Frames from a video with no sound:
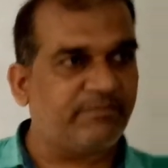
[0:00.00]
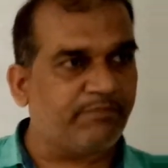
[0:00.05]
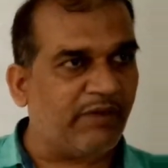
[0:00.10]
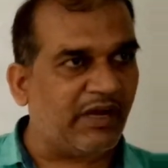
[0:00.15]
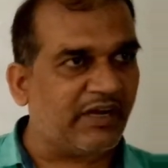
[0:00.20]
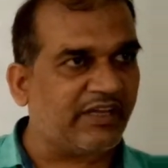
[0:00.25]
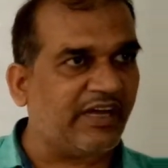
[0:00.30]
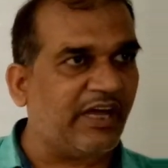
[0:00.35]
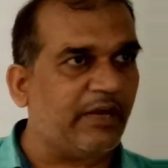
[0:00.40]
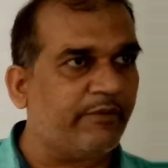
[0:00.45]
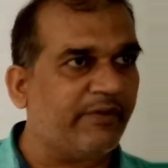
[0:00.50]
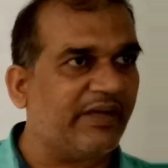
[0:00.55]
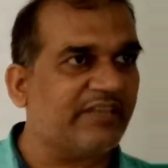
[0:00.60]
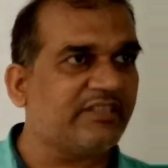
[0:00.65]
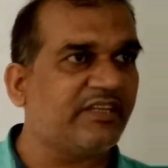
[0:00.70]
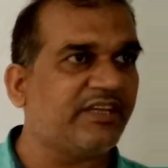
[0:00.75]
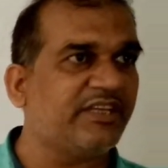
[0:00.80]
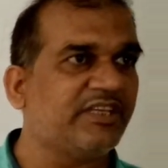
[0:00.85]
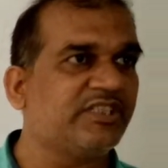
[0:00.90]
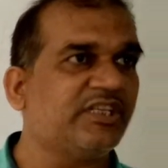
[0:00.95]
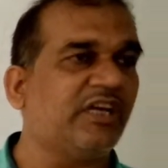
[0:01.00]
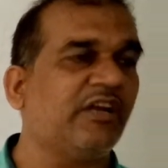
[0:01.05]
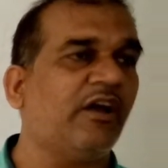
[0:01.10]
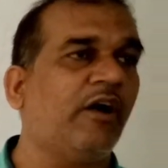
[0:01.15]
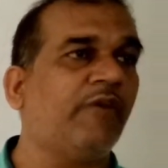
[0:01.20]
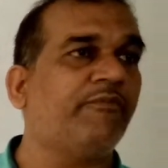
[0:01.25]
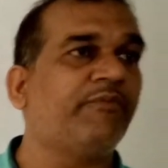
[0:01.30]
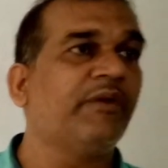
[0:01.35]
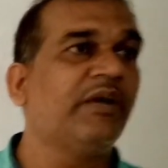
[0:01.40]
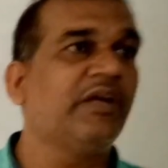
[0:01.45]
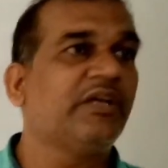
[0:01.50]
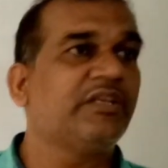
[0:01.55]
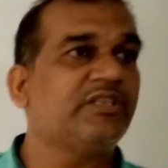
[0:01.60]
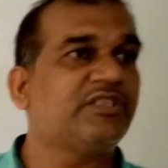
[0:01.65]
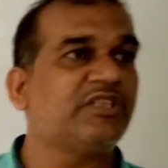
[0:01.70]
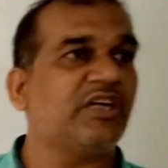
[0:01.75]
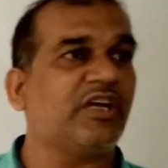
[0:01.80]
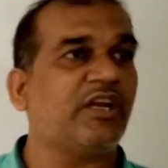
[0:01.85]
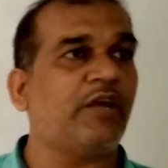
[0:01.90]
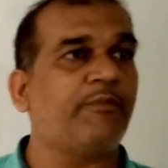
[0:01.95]
Balkan was the region of
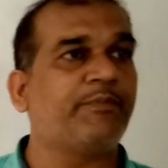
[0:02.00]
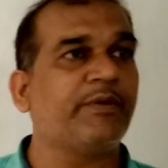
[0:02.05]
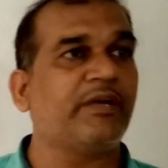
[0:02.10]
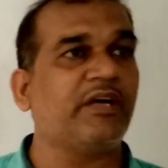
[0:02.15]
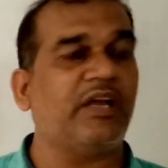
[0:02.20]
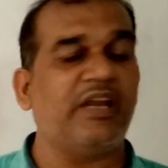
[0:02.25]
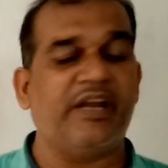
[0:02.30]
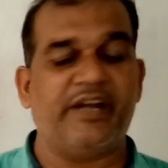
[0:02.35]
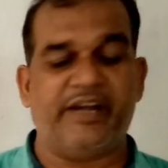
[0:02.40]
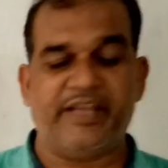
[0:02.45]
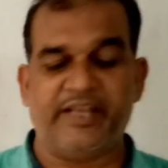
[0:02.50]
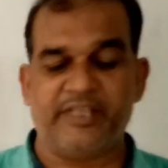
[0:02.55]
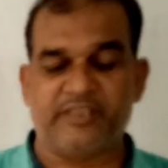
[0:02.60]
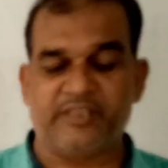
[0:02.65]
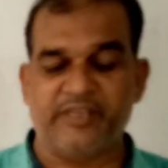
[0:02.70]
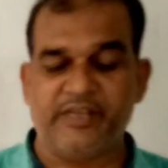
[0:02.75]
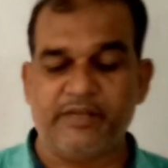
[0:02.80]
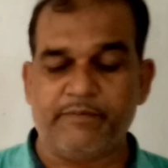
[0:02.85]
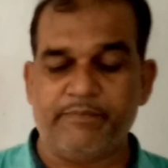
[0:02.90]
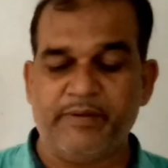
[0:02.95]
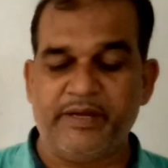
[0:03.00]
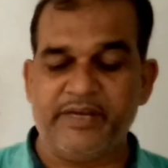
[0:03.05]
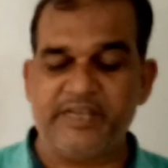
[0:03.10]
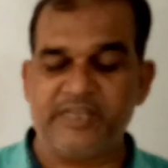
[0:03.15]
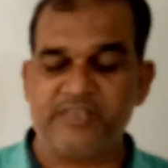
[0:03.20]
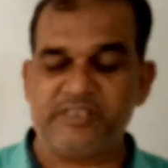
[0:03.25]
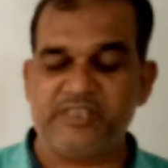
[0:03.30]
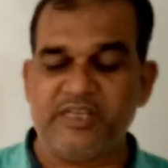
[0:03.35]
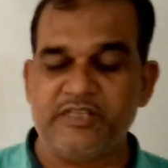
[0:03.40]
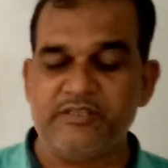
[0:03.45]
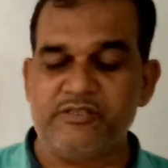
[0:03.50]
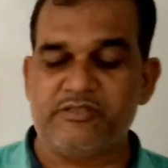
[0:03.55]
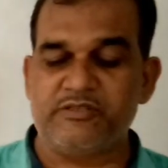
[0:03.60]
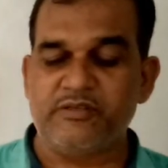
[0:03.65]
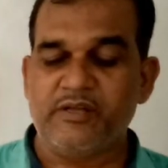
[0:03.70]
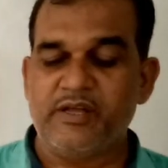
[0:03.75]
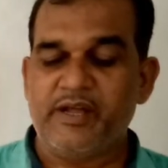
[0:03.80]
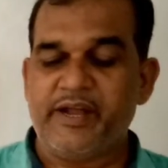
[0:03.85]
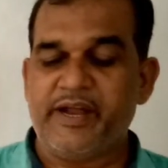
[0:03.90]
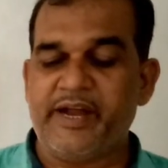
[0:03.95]
geographical and ethnic variations.
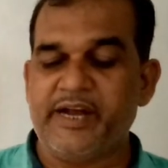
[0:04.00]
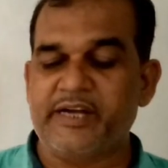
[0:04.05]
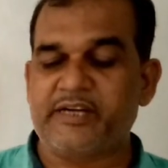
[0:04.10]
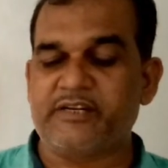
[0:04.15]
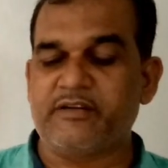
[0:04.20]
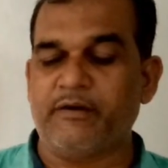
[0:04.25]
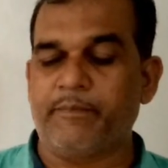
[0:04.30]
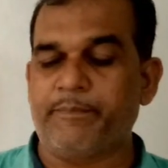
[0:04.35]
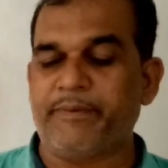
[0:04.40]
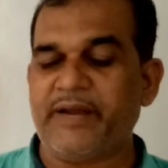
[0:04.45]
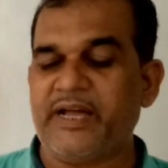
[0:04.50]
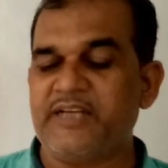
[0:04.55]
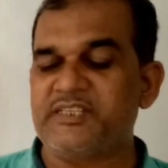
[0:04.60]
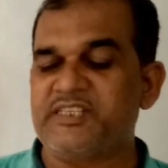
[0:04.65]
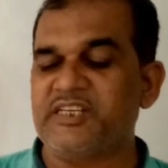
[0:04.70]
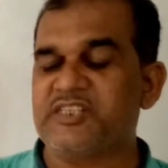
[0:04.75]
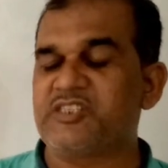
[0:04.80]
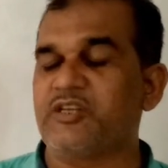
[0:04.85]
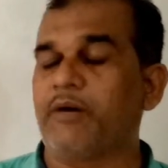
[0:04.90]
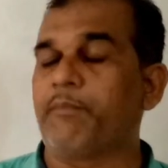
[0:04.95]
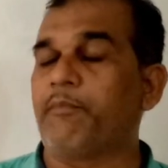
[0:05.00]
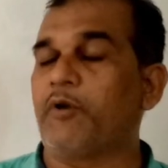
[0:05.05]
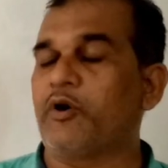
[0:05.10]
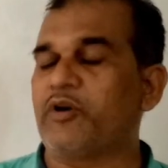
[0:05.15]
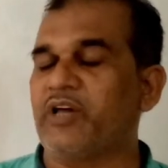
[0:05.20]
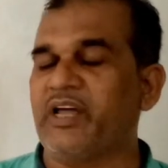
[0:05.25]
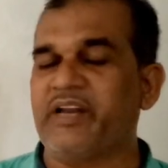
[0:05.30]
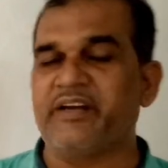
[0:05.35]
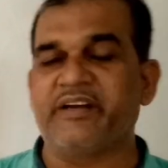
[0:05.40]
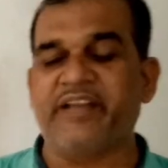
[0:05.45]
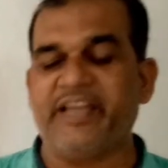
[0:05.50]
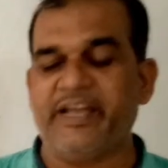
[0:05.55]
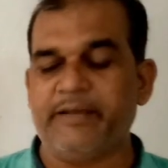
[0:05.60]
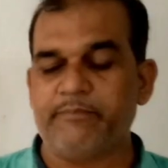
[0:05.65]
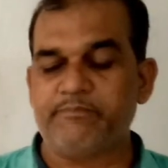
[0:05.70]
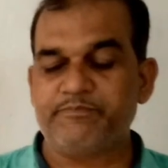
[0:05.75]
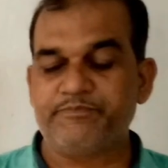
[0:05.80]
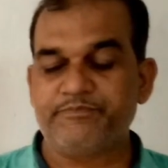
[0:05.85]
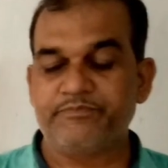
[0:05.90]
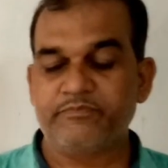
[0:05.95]
It comprises the modern
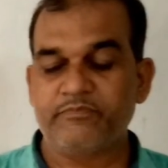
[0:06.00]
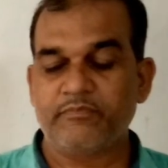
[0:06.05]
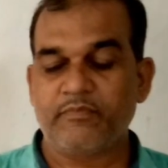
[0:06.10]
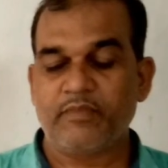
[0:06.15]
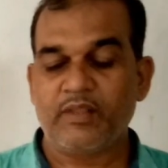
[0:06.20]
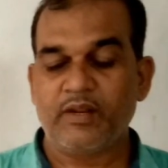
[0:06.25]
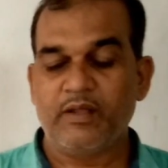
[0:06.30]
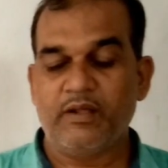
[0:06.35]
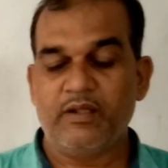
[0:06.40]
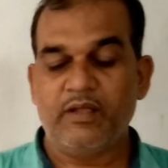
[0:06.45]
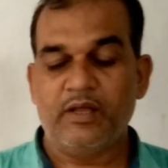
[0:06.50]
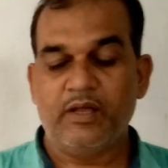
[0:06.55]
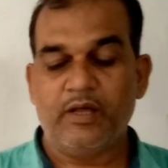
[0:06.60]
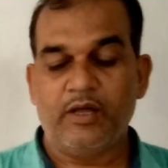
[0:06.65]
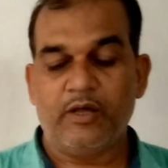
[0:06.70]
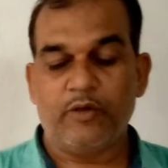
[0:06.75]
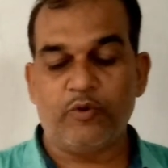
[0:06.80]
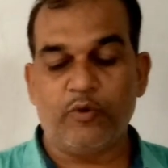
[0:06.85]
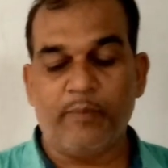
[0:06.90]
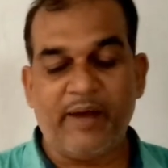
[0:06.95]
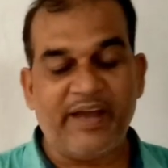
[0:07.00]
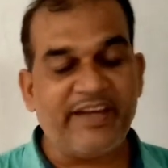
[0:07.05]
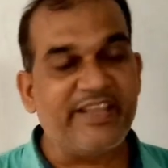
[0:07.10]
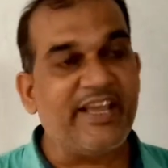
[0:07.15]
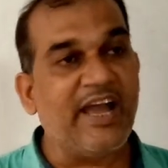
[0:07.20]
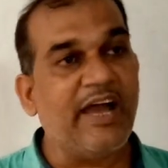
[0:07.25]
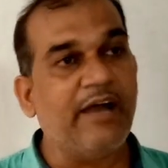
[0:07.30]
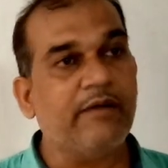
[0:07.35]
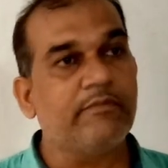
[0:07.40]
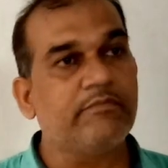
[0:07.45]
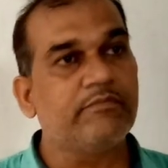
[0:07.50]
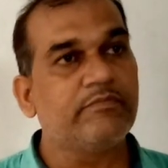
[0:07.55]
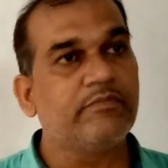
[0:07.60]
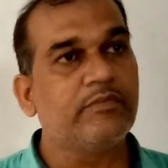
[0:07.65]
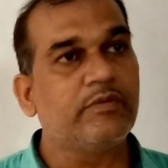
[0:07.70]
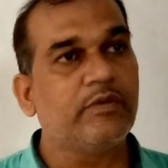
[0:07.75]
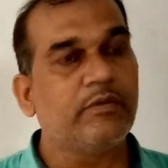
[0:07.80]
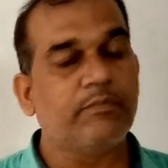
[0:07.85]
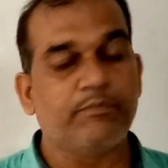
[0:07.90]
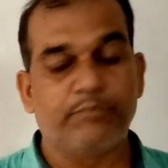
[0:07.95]
day Romania,
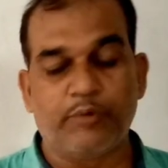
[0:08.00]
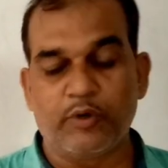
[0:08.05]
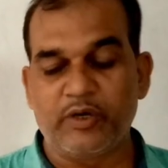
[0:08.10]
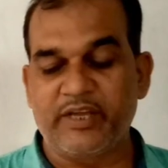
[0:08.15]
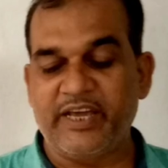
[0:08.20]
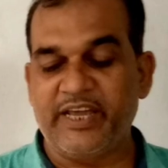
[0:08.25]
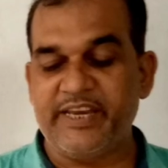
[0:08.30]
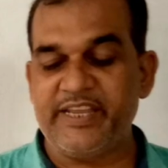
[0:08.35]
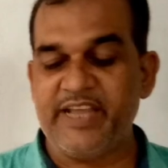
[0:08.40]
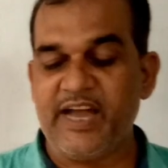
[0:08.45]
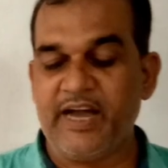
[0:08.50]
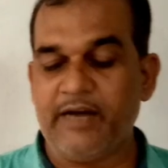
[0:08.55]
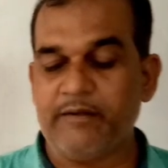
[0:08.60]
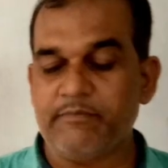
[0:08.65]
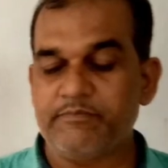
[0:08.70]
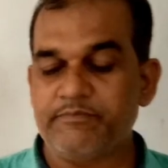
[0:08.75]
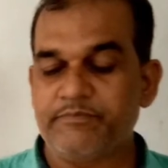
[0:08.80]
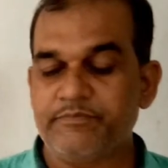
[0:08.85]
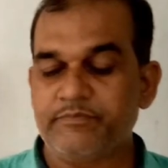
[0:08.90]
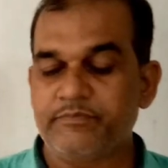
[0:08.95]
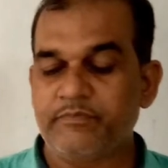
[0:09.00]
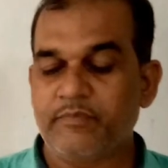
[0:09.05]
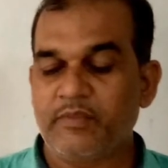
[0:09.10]
Bulgaria,